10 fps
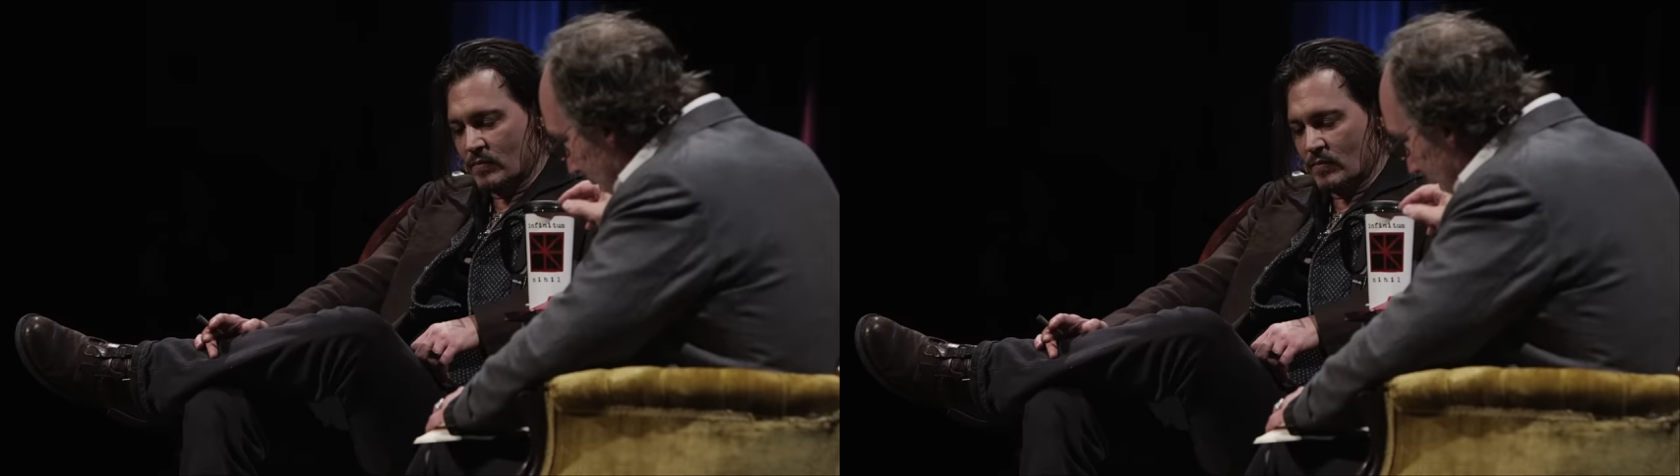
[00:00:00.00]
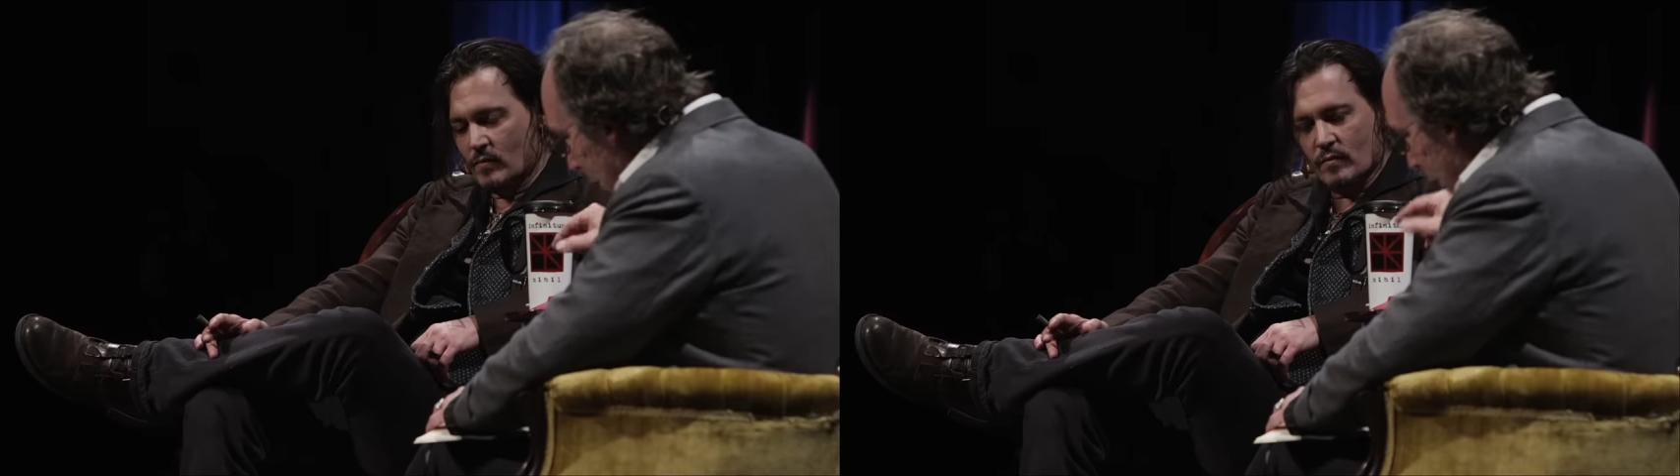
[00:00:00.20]

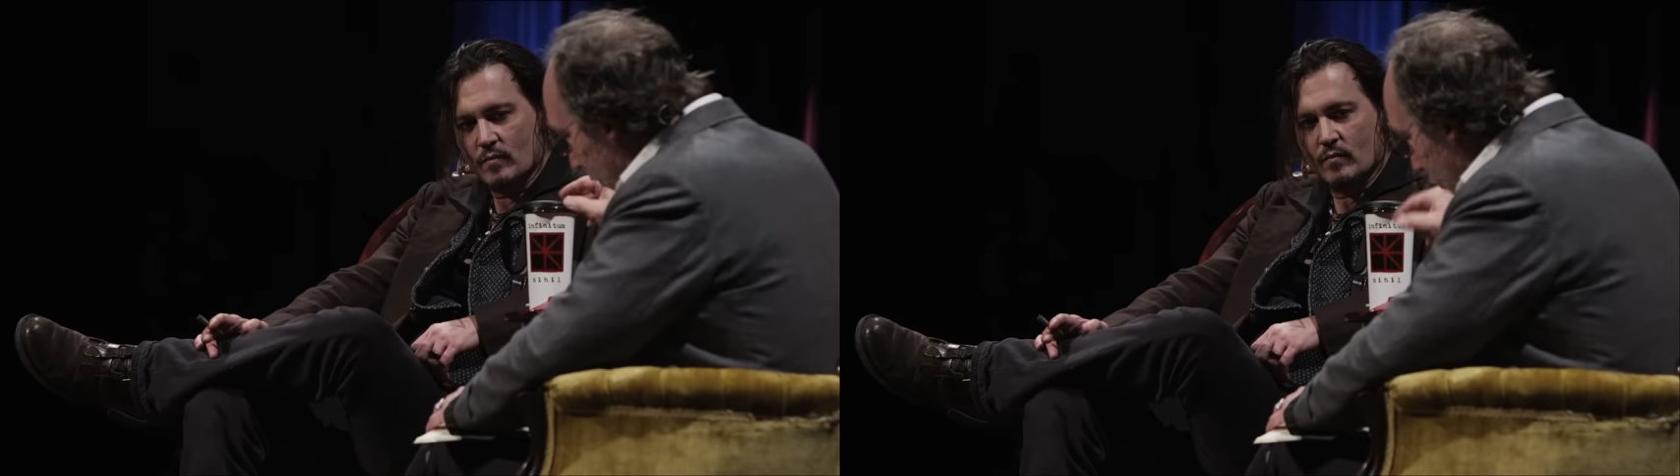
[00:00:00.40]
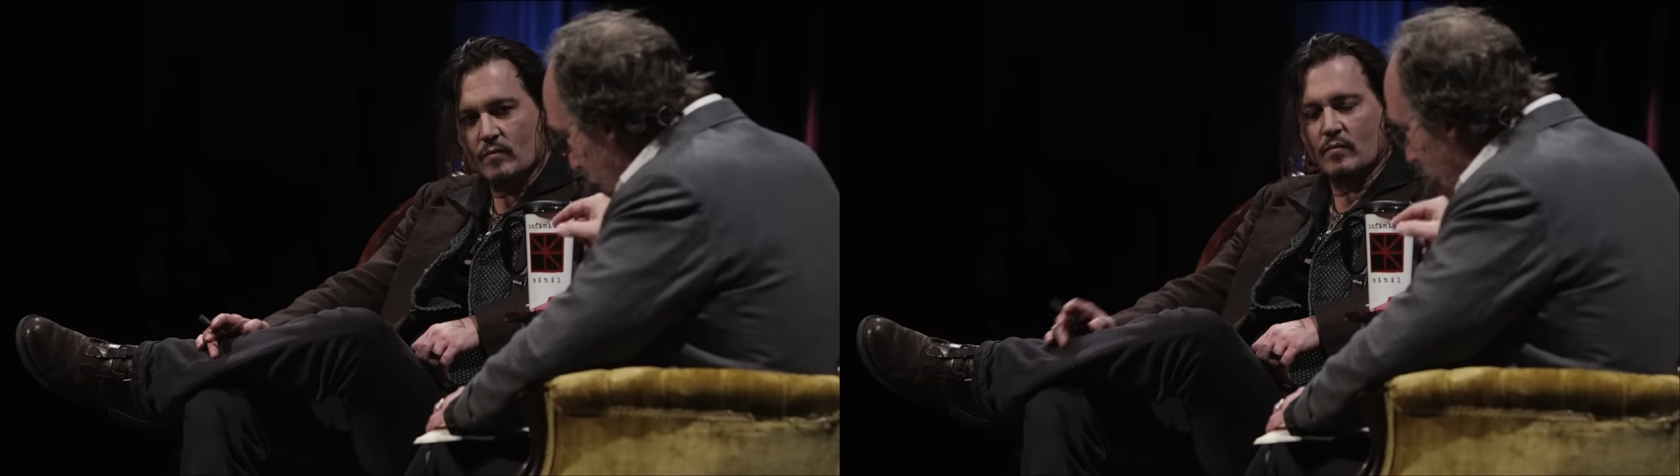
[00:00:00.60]
the
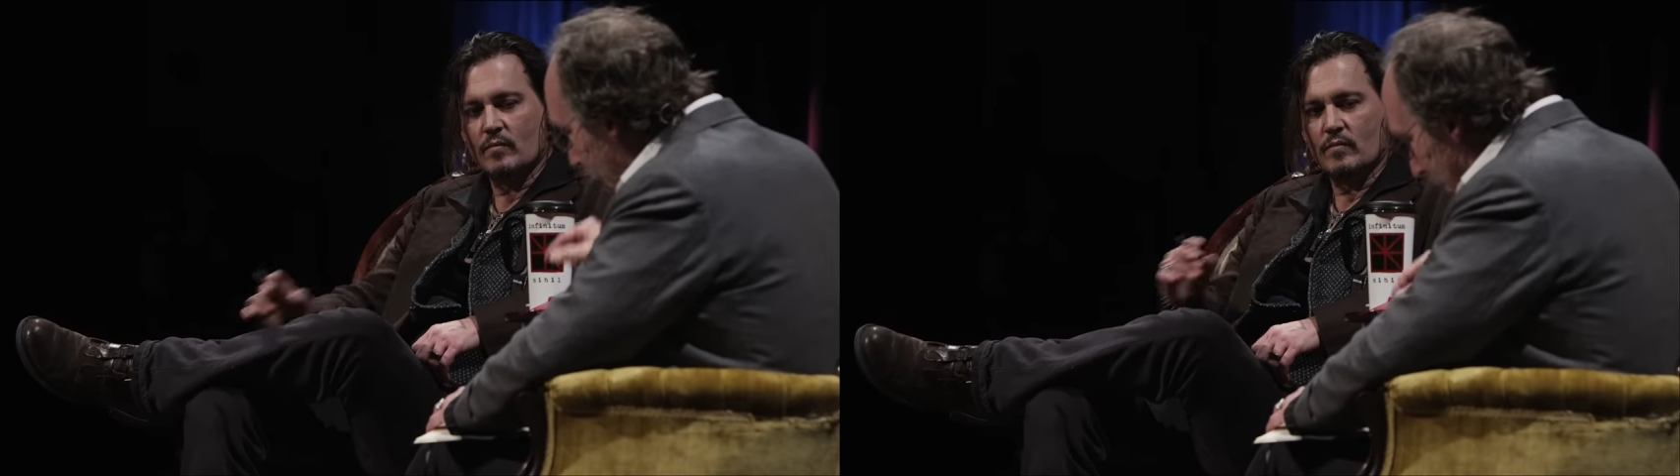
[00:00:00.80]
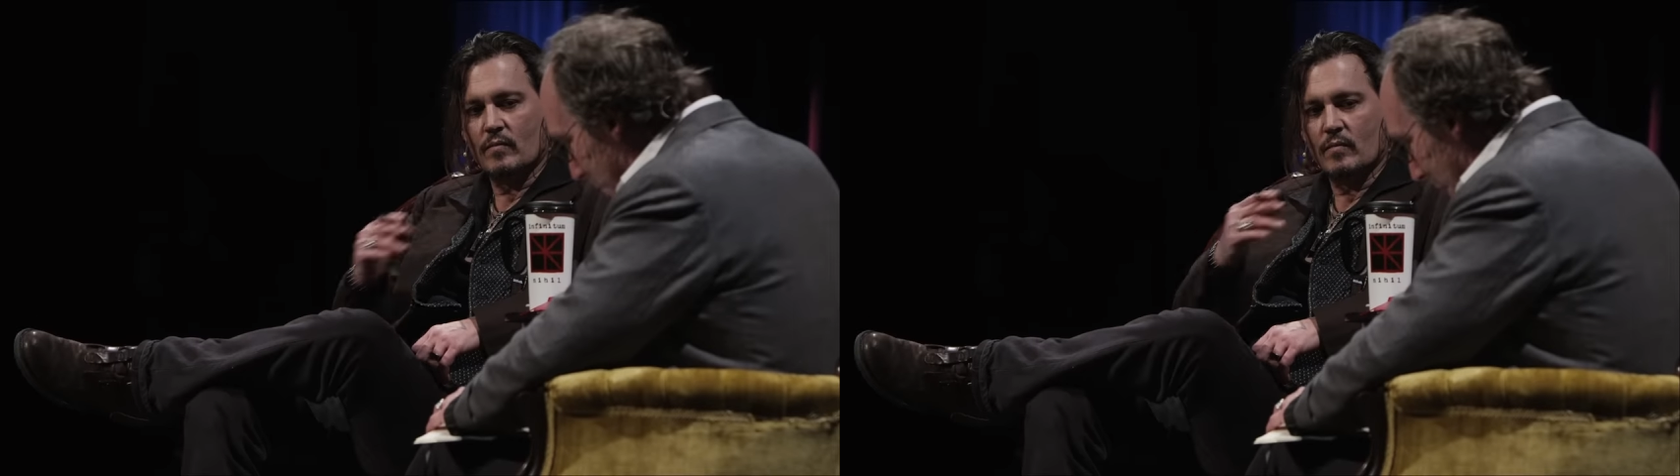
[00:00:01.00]
drug
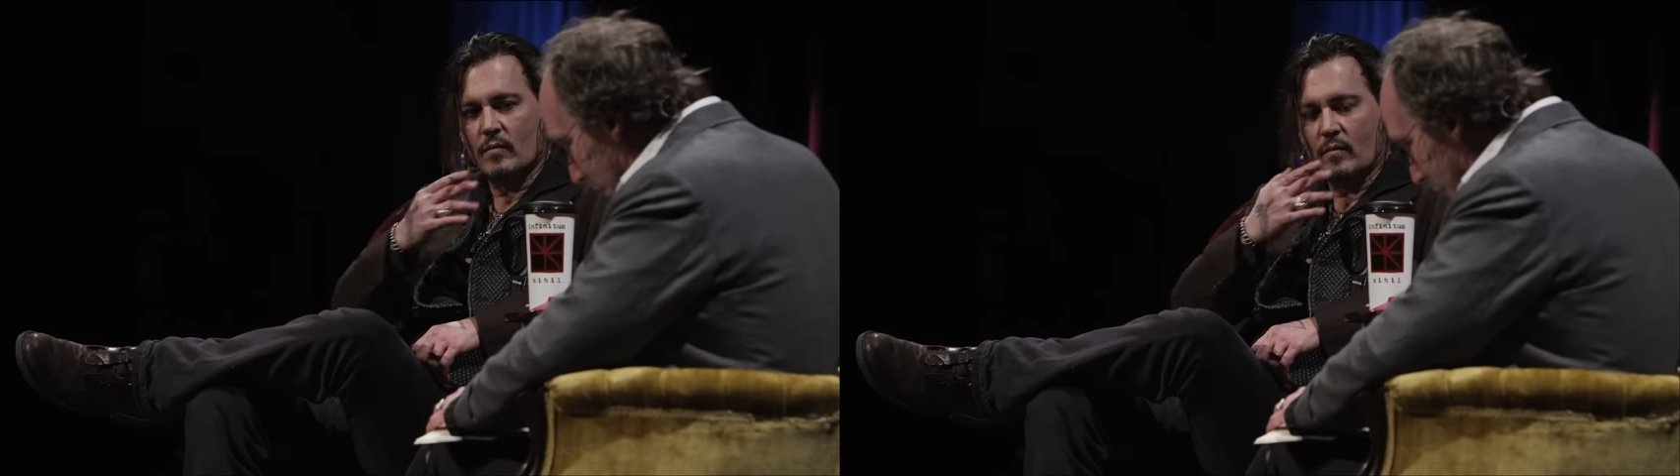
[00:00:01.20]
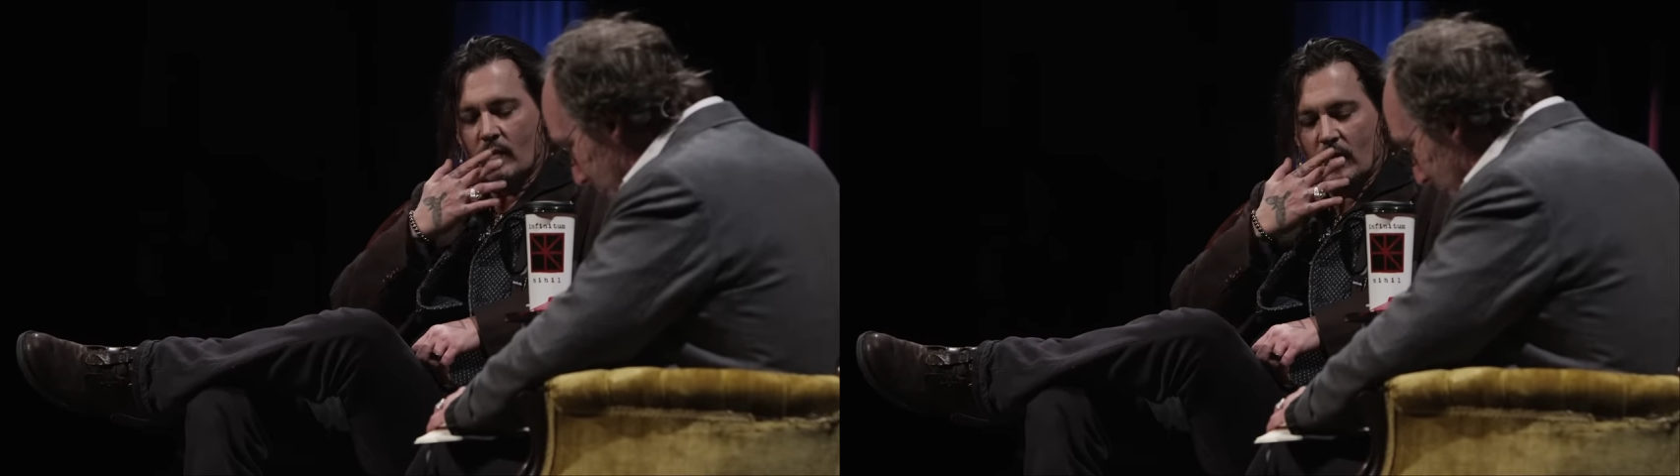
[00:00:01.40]
aspect,
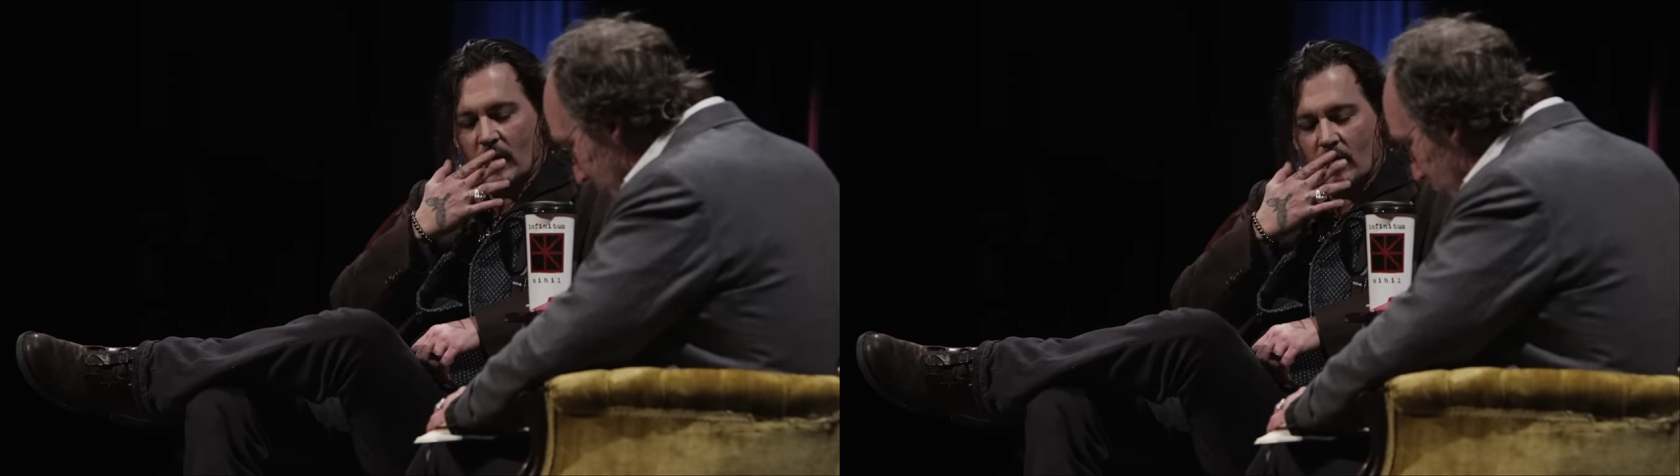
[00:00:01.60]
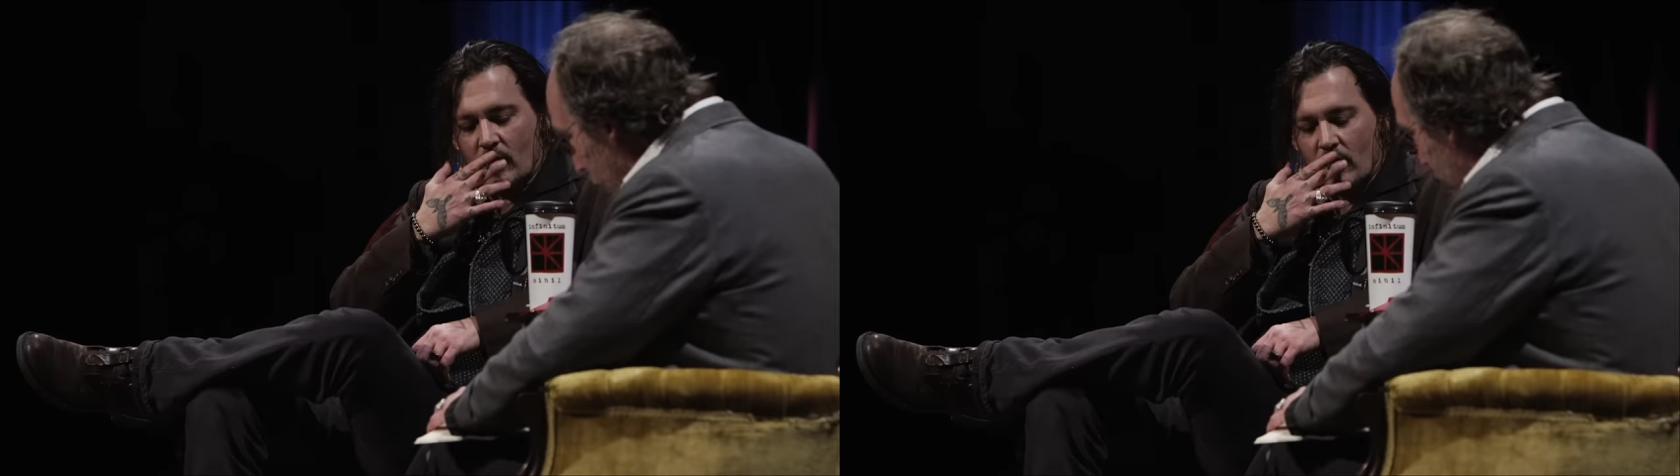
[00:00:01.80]
to something
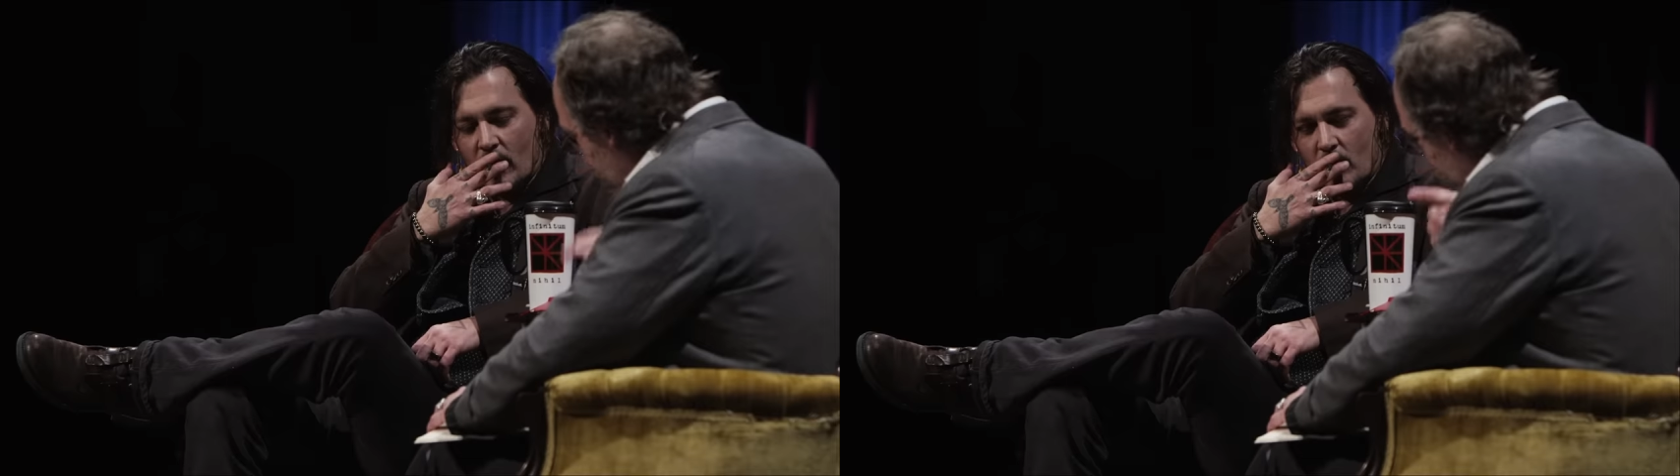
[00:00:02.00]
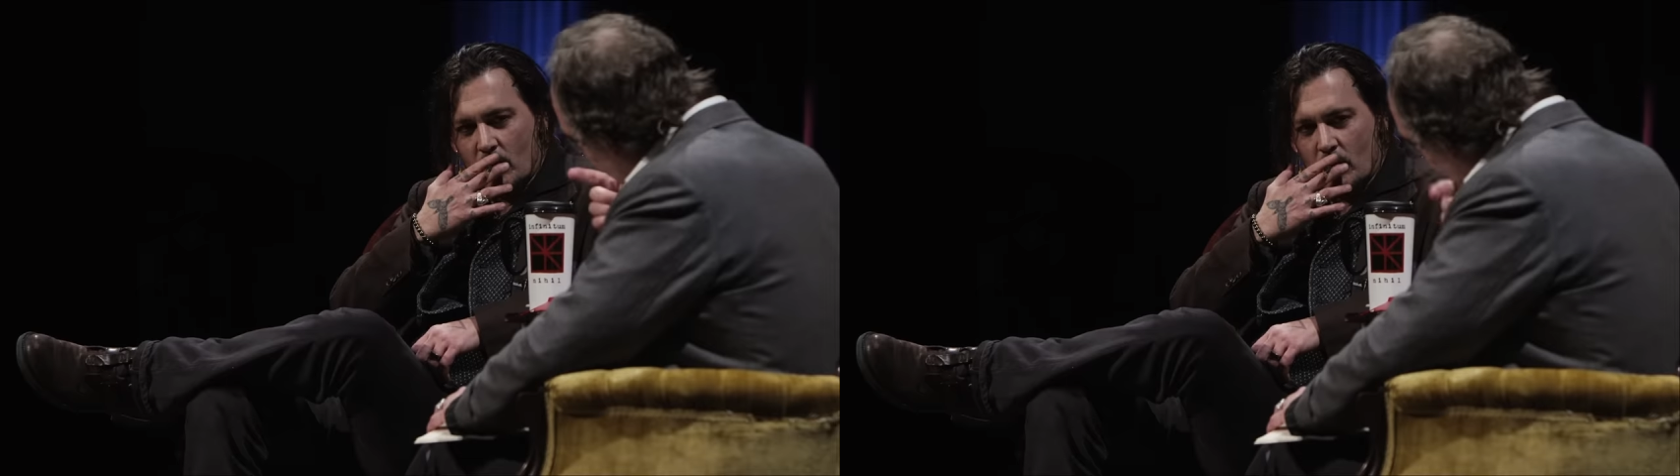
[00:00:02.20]
that's interesting.
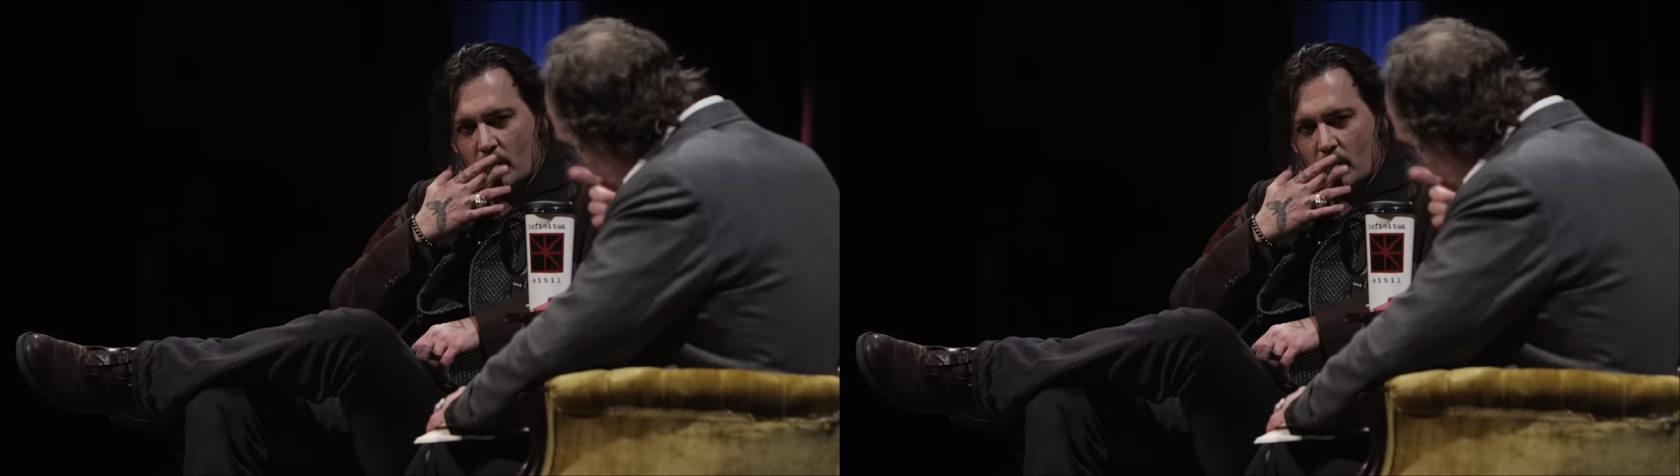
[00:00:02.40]
That